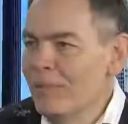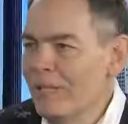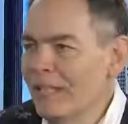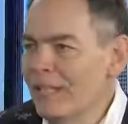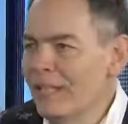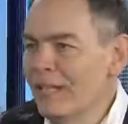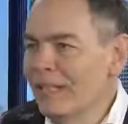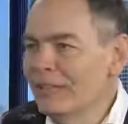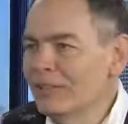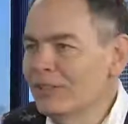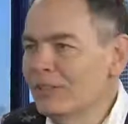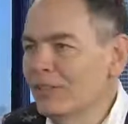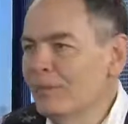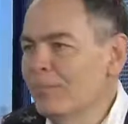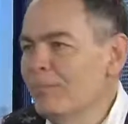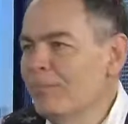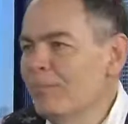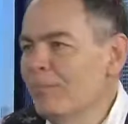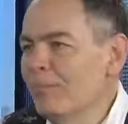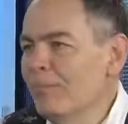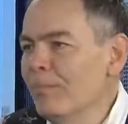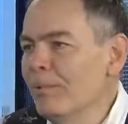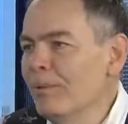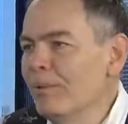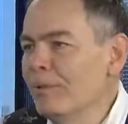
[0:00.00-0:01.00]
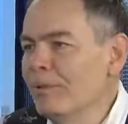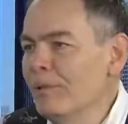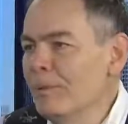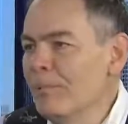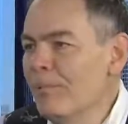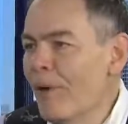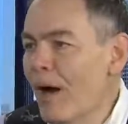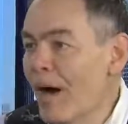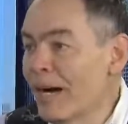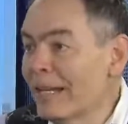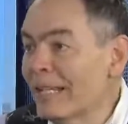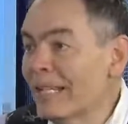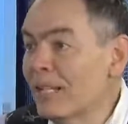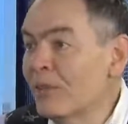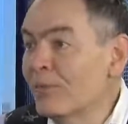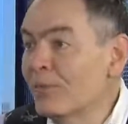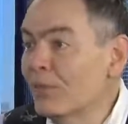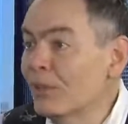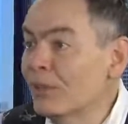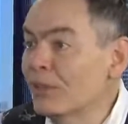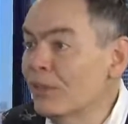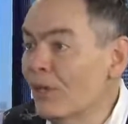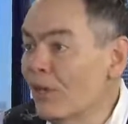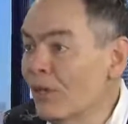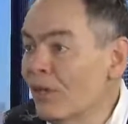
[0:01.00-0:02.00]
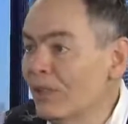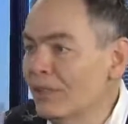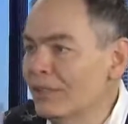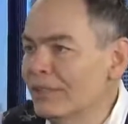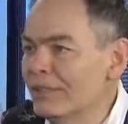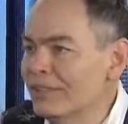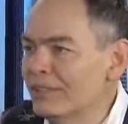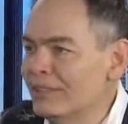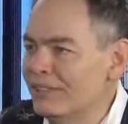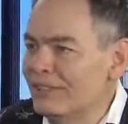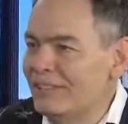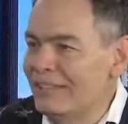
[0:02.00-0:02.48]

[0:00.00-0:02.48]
Because the market for gold is